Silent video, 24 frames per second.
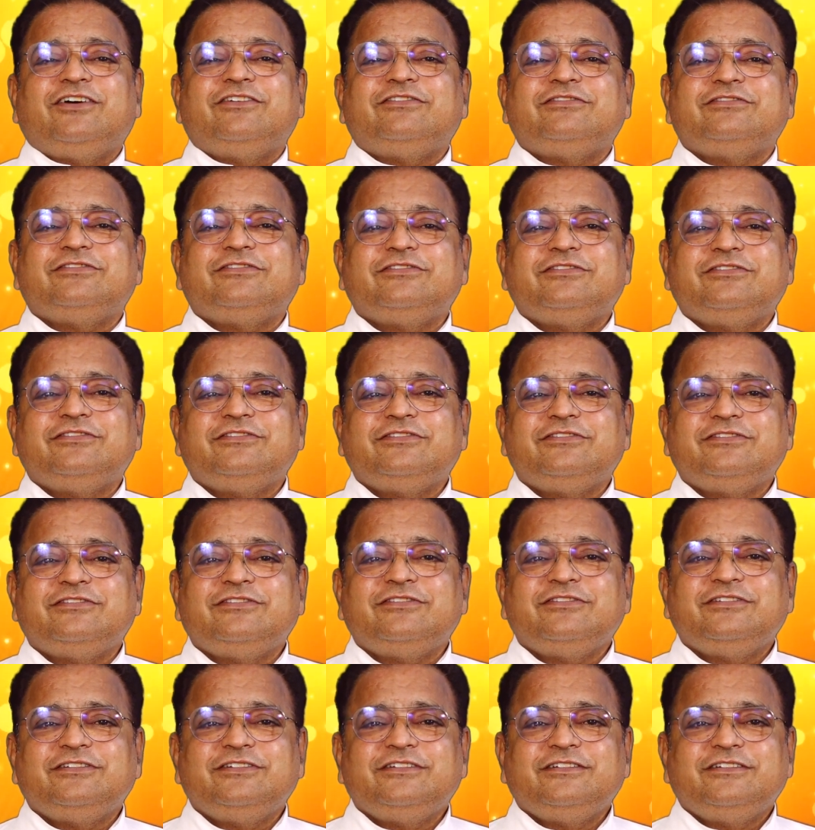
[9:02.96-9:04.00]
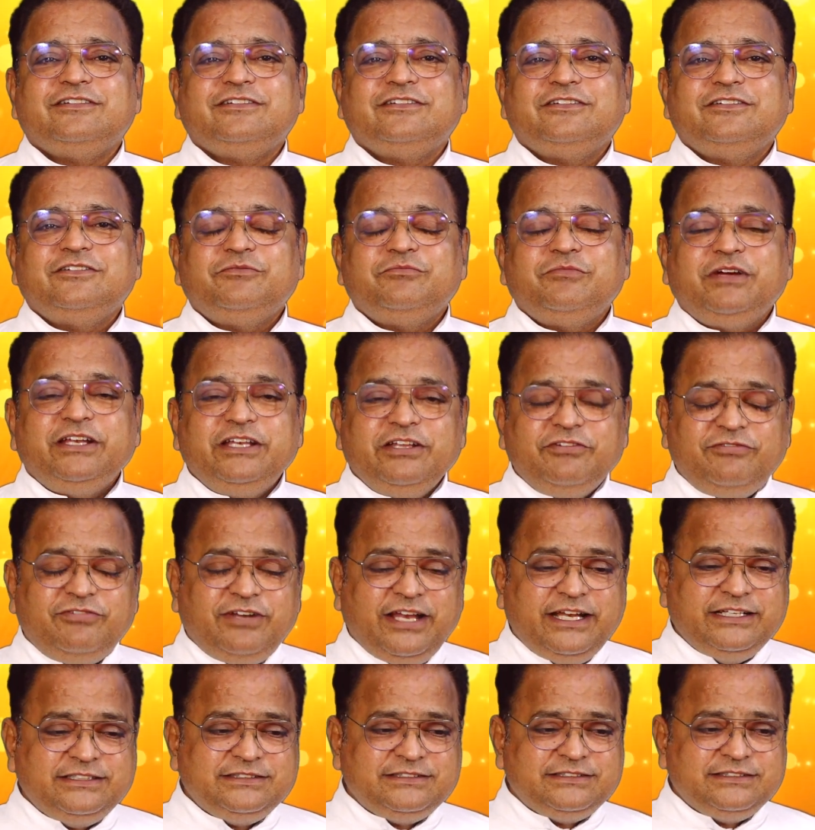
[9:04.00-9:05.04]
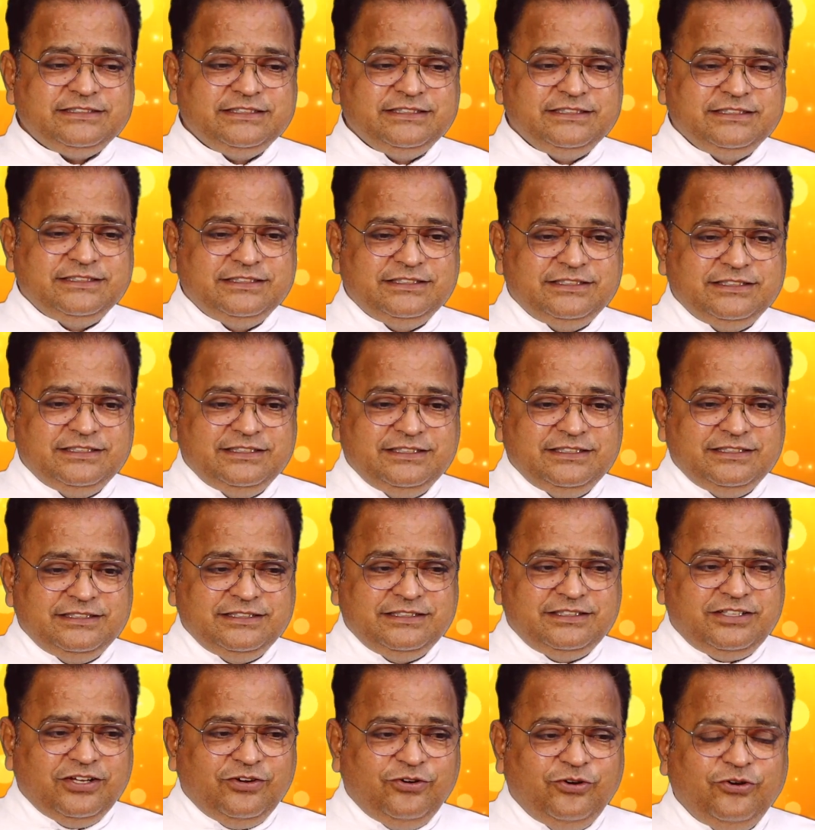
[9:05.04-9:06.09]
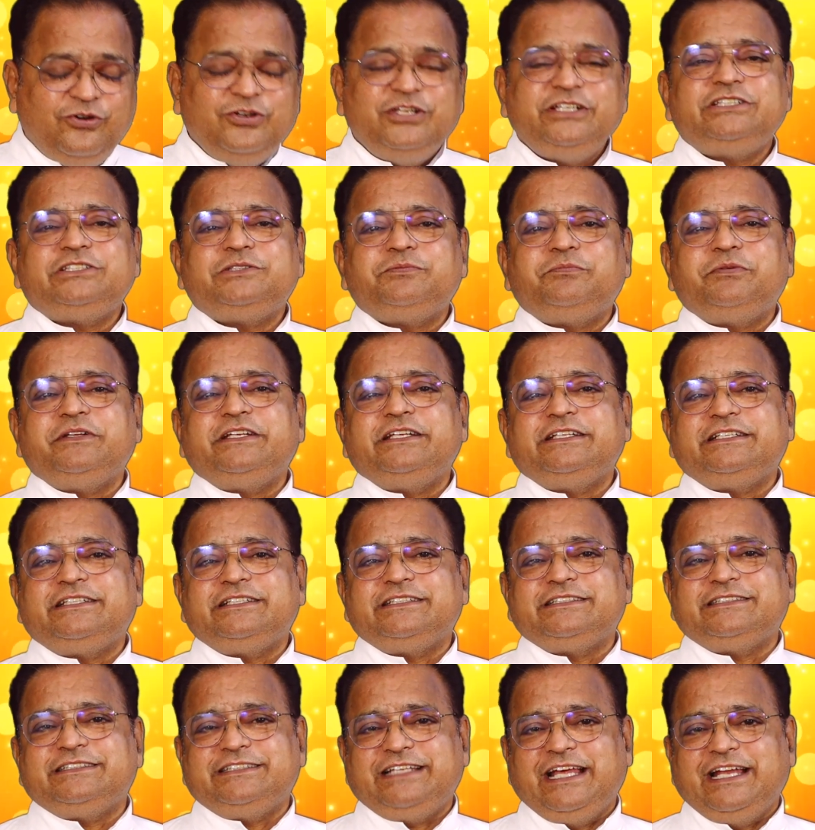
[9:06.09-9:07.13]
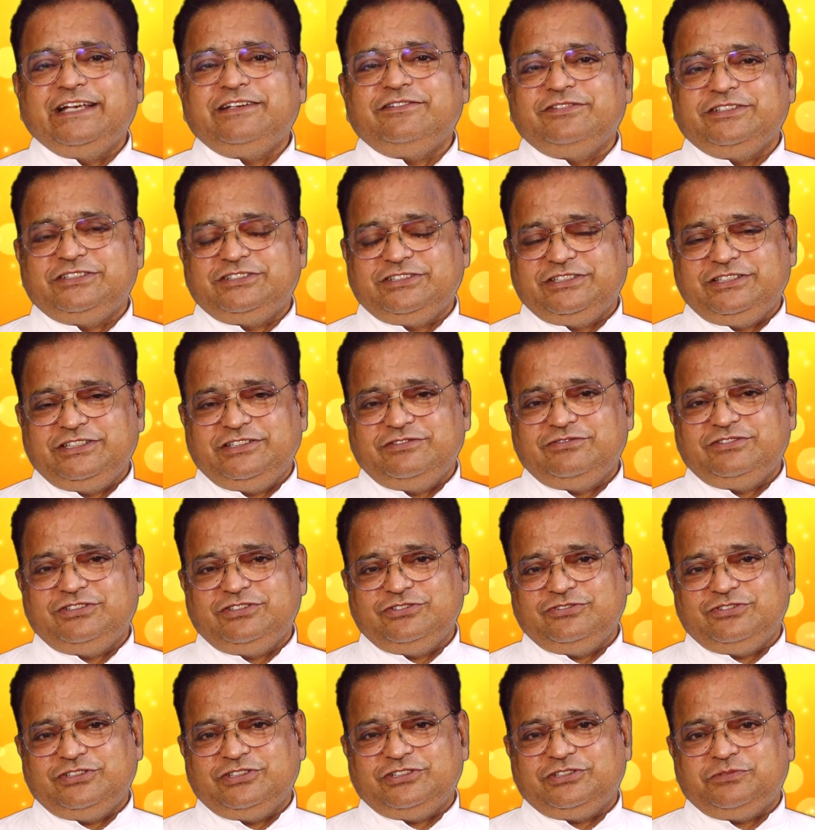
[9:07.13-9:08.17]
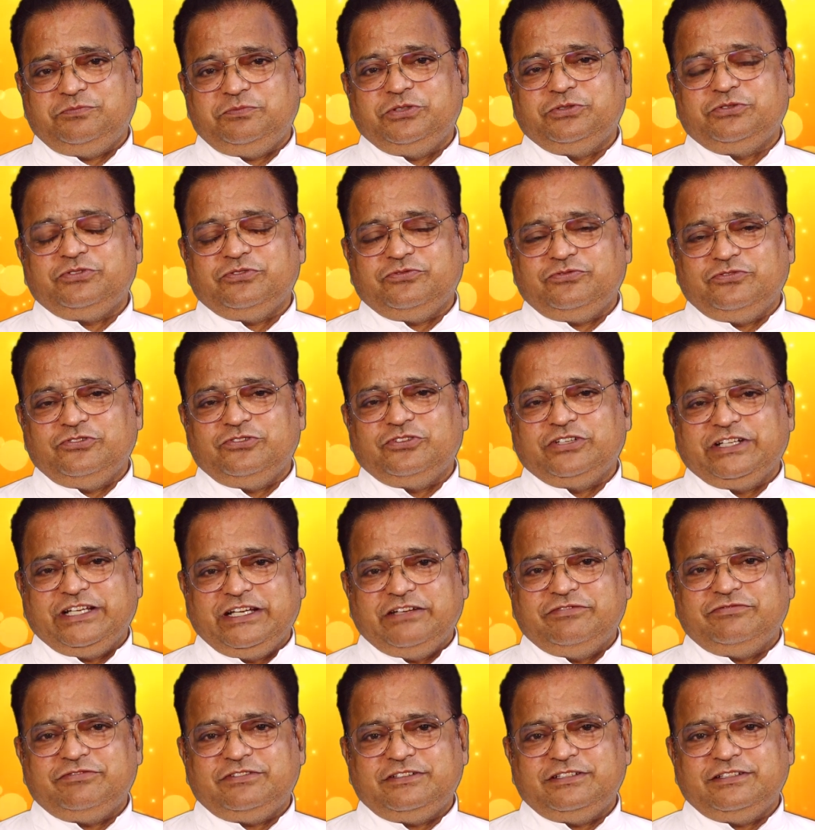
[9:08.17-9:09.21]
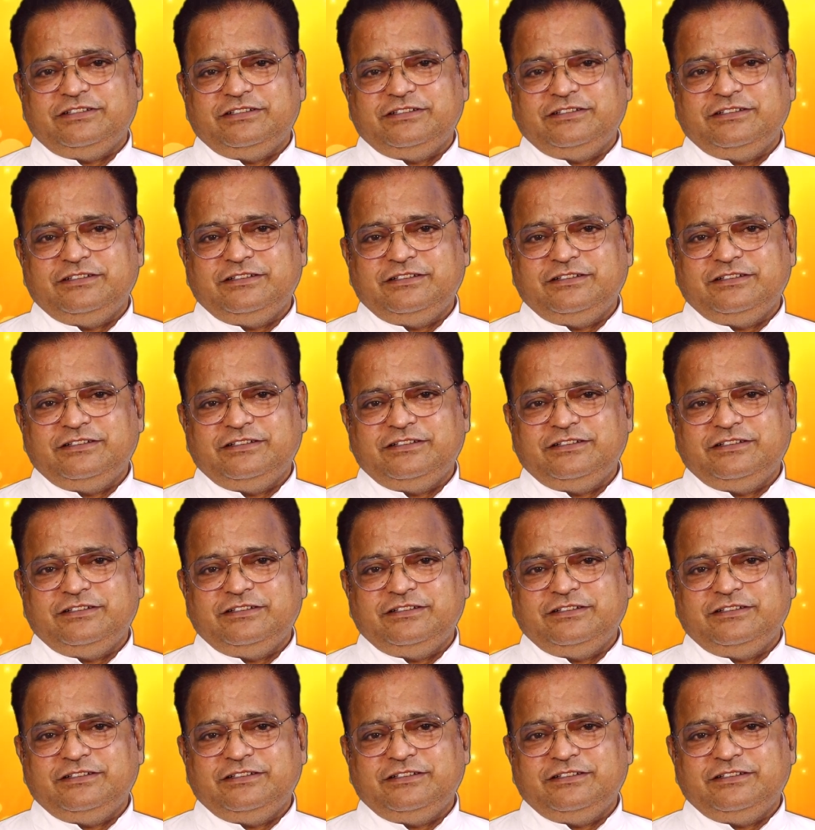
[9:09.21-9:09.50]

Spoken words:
off. My dear friends, the Holy Spirit is that which gives you this beautiful gift.